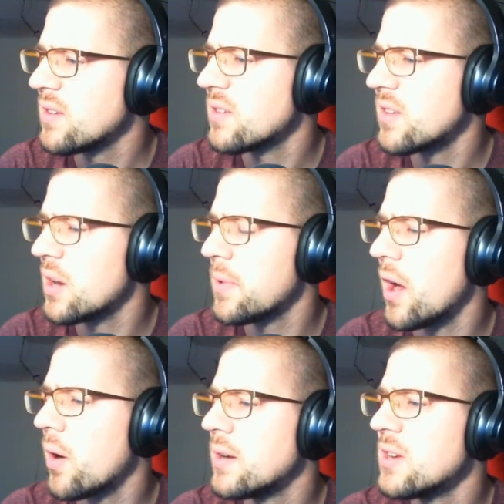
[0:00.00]
is just going to
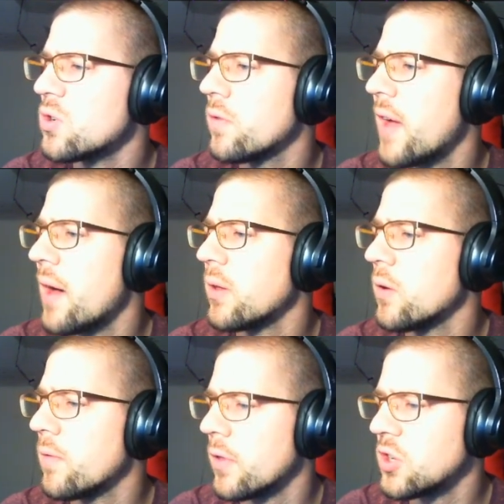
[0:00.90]
be our initial
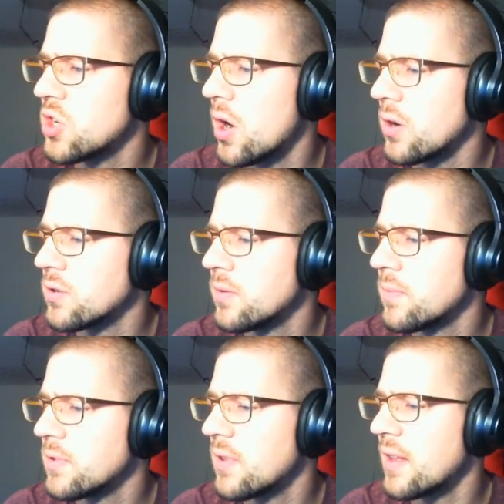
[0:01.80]
value for the charge.
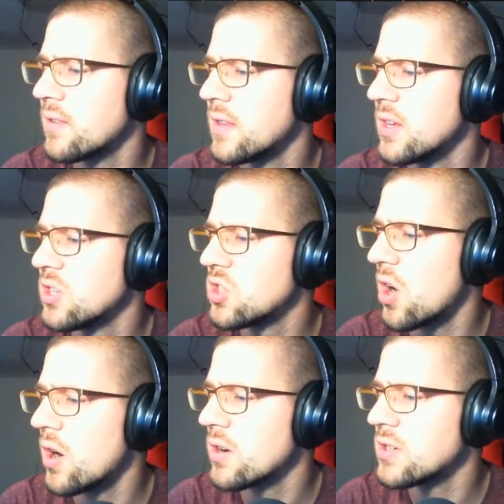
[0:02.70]
That's the
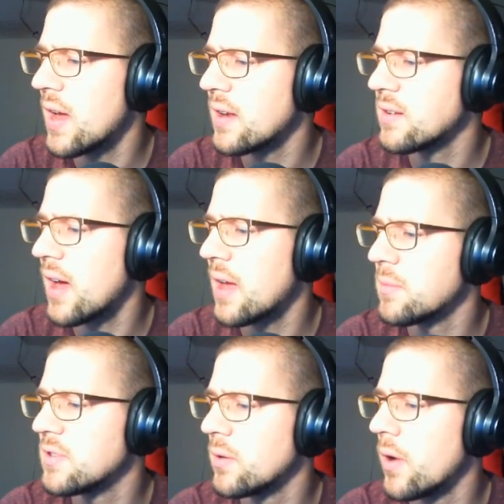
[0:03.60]
charge at
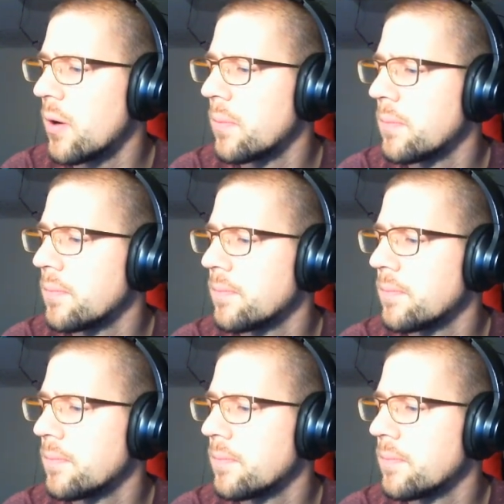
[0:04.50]
time zero.